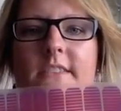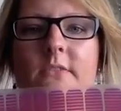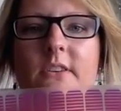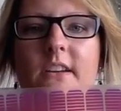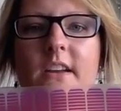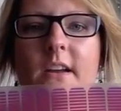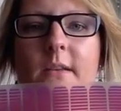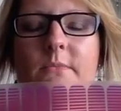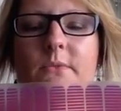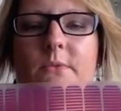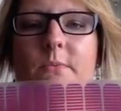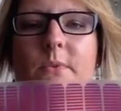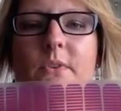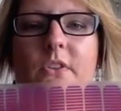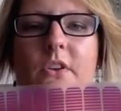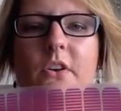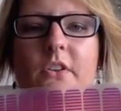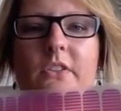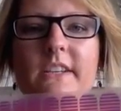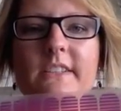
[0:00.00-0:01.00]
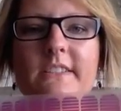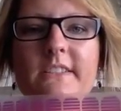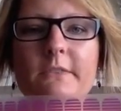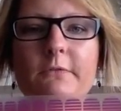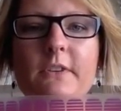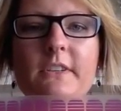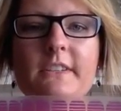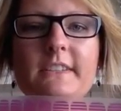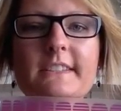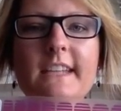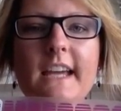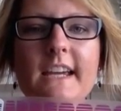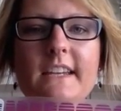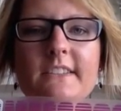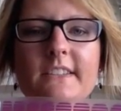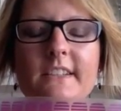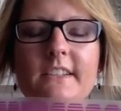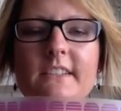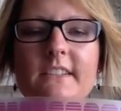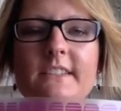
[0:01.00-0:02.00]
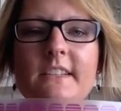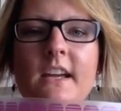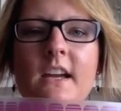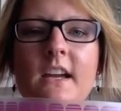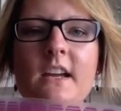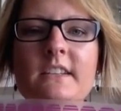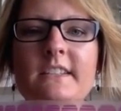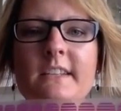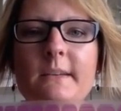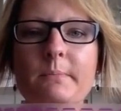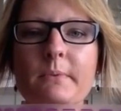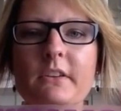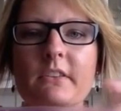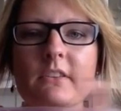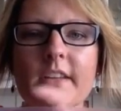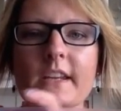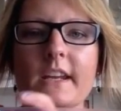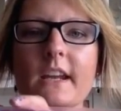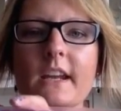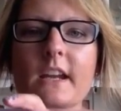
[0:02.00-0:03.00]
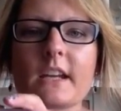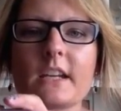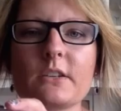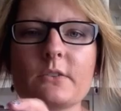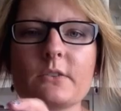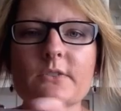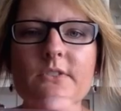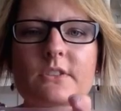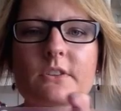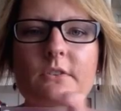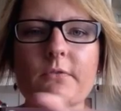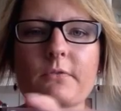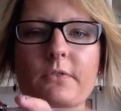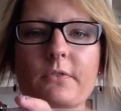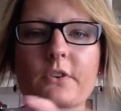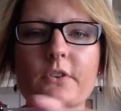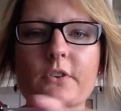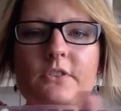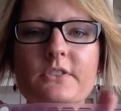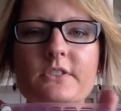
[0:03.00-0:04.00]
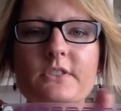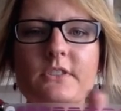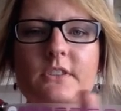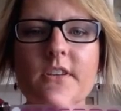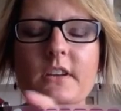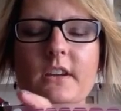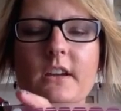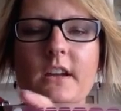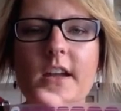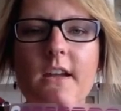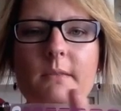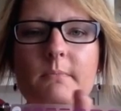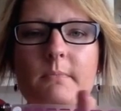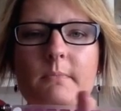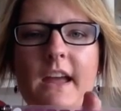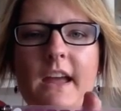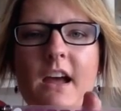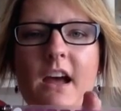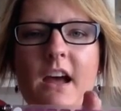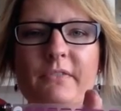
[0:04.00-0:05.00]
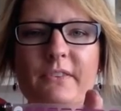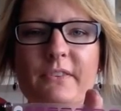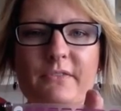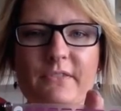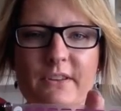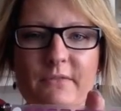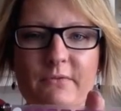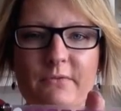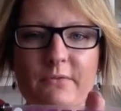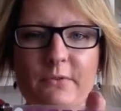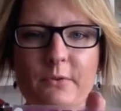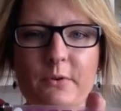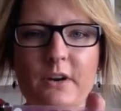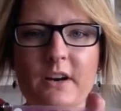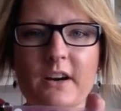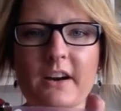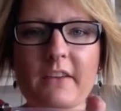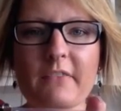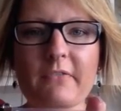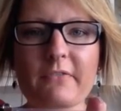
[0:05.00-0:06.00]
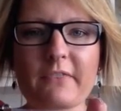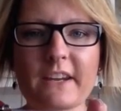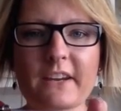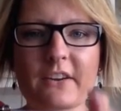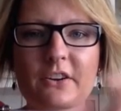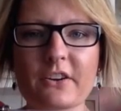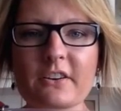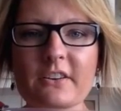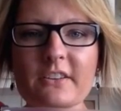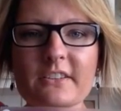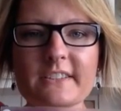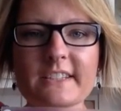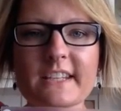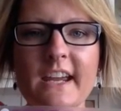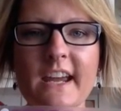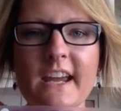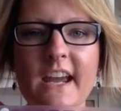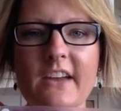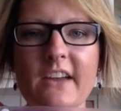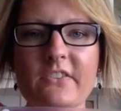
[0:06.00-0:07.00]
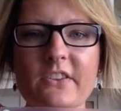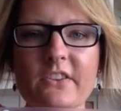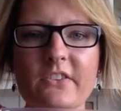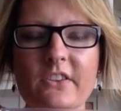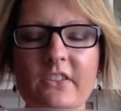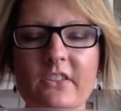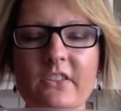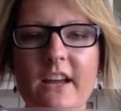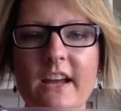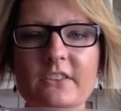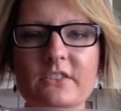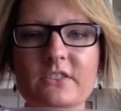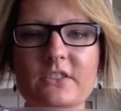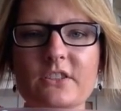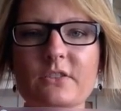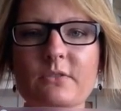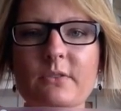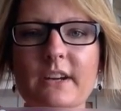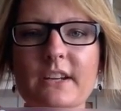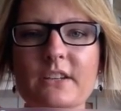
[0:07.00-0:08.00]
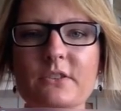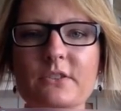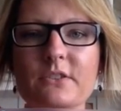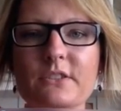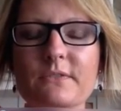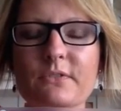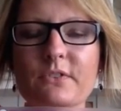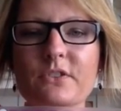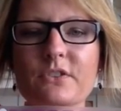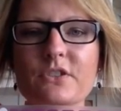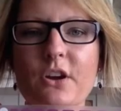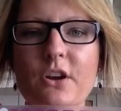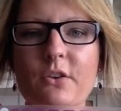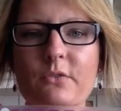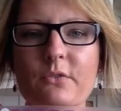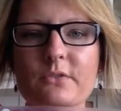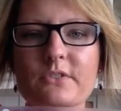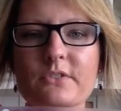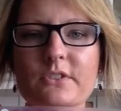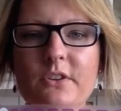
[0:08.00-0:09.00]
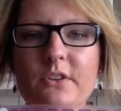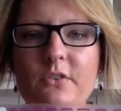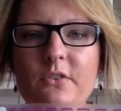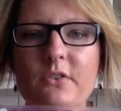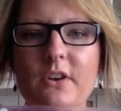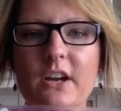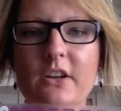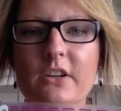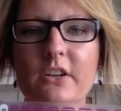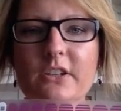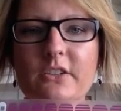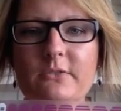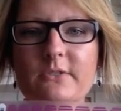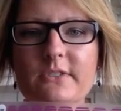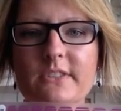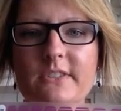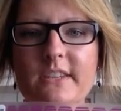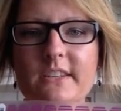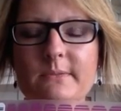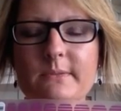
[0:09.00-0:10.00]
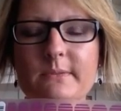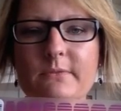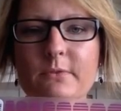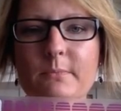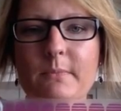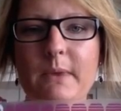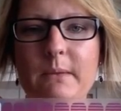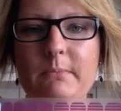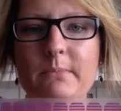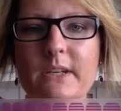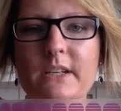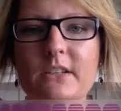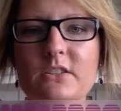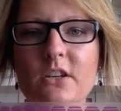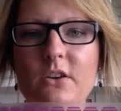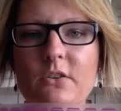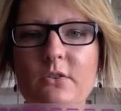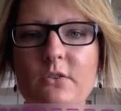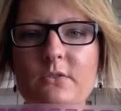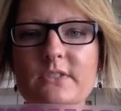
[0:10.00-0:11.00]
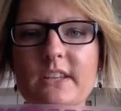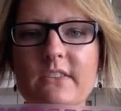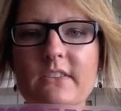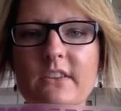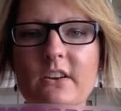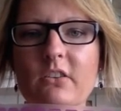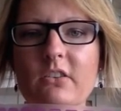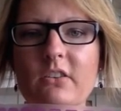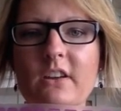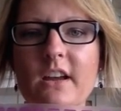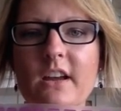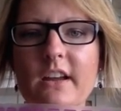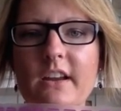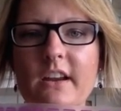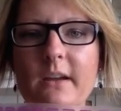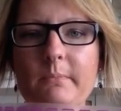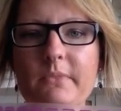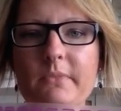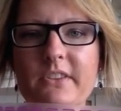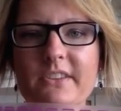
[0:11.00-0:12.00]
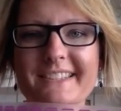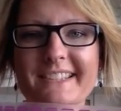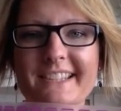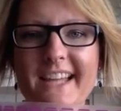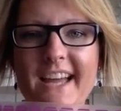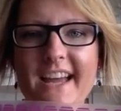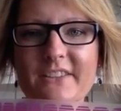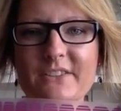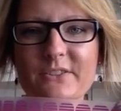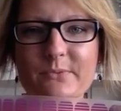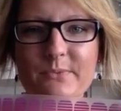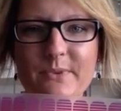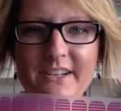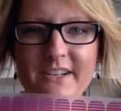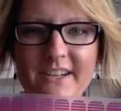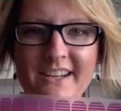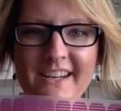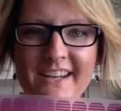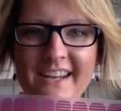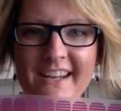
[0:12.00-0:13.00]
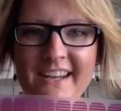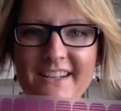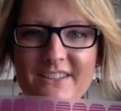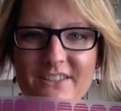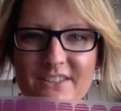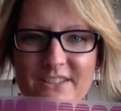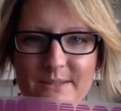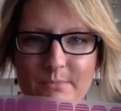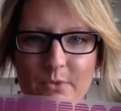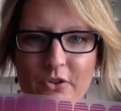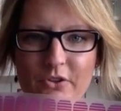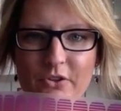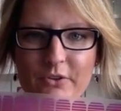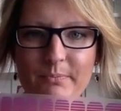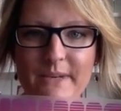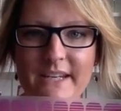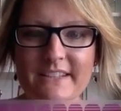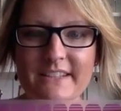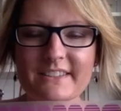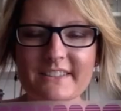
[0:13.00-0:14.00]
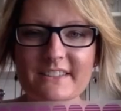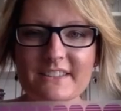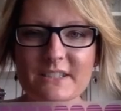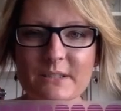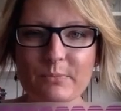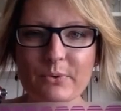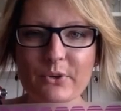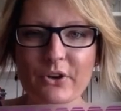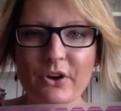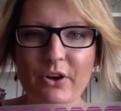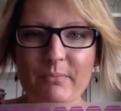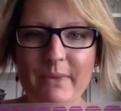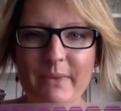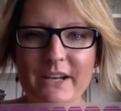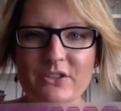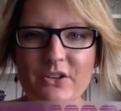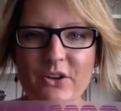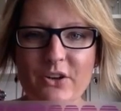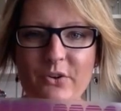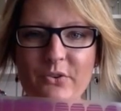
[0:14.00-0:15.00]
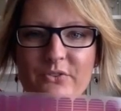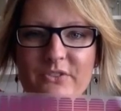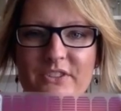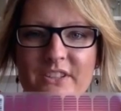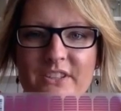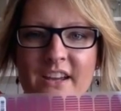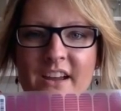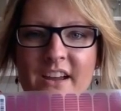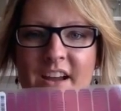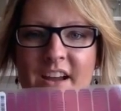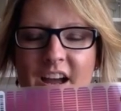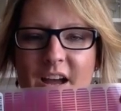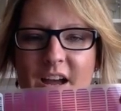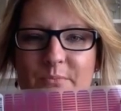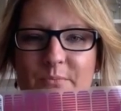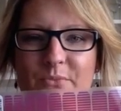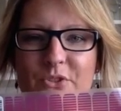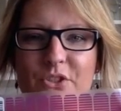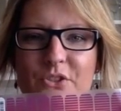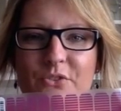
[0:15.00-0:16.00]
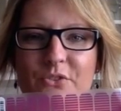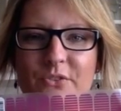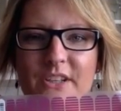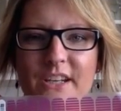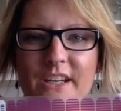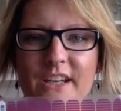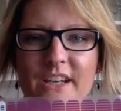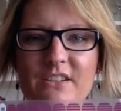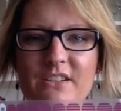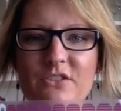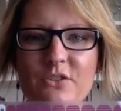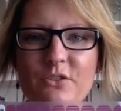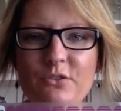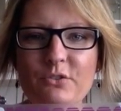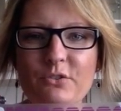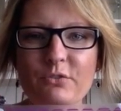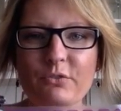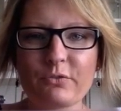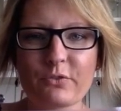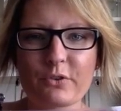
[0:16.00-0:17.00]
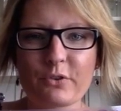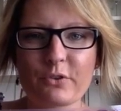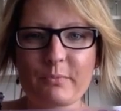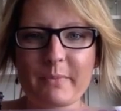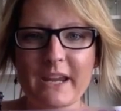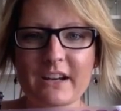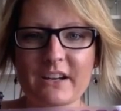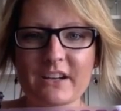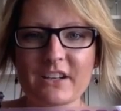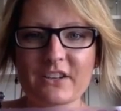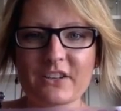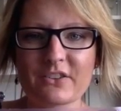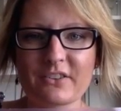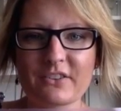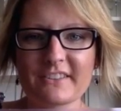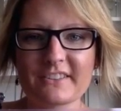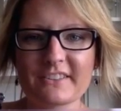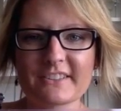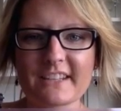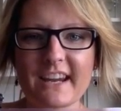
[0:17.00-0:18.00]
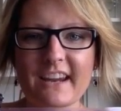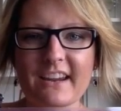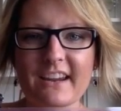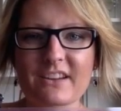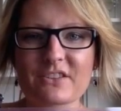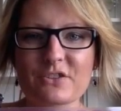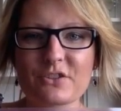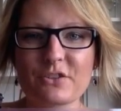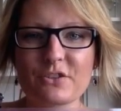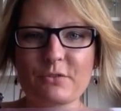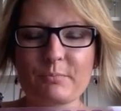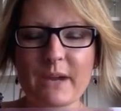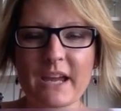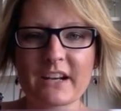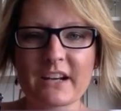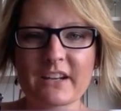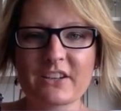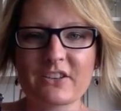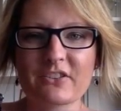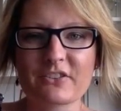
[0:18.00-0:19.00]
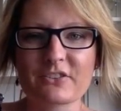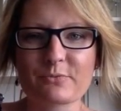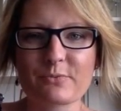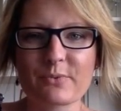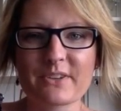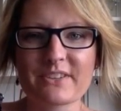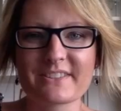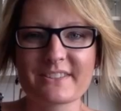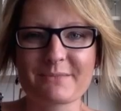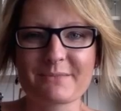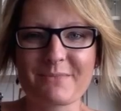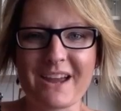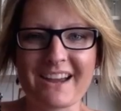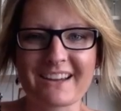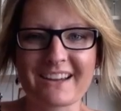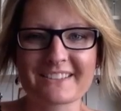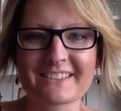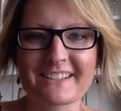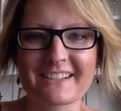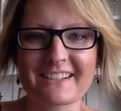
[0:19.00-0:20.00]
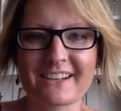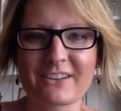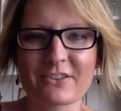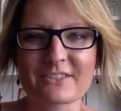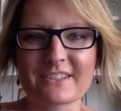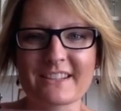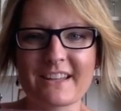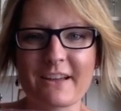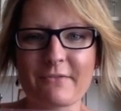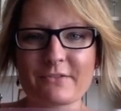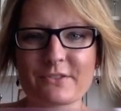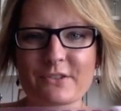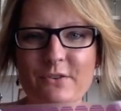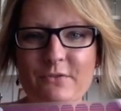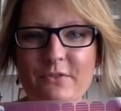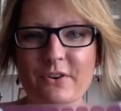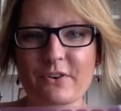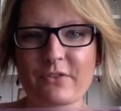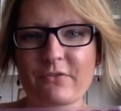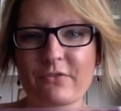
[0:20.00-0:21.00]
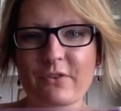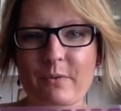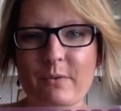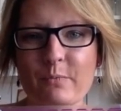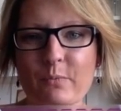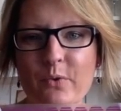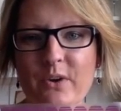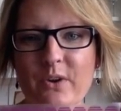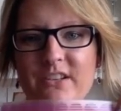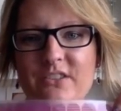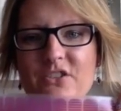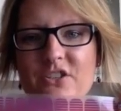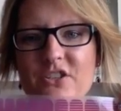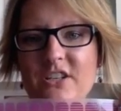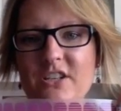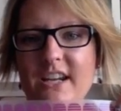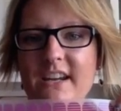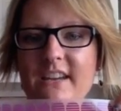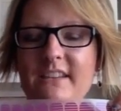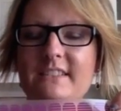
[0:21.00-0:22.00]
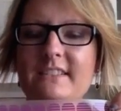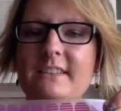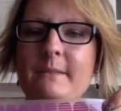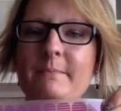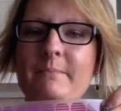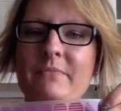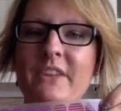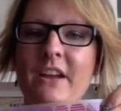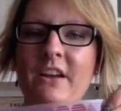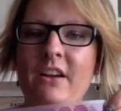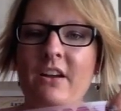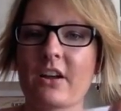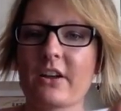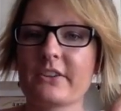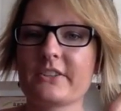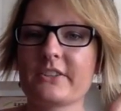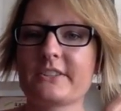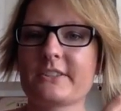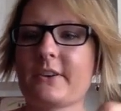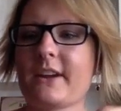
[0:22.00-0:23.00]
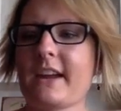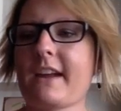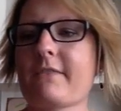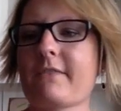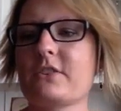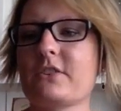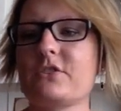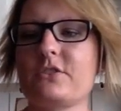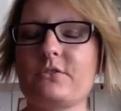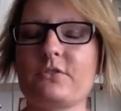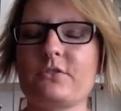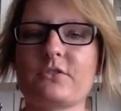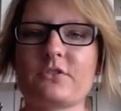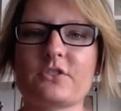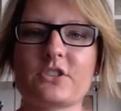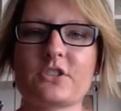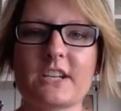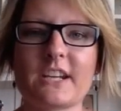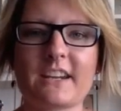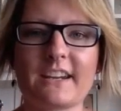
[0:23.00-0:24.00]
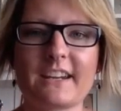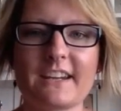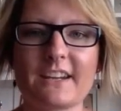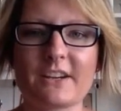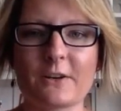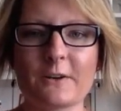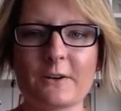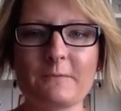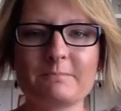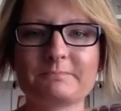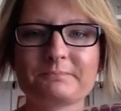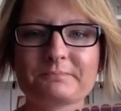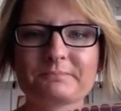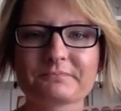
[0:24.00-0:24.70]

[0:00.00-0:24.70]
so it comes with all these different sizes. Typically I use the first half of them for fingers, and then the last two I use for toes. So I'll use this one for my big toes, and then I'll cut up this last one into smaller pieces to put on my toes. So you can get 2 full manicures and 2 pedicures with some accent nails left over from one sheet. Also, I have a junior sheet here.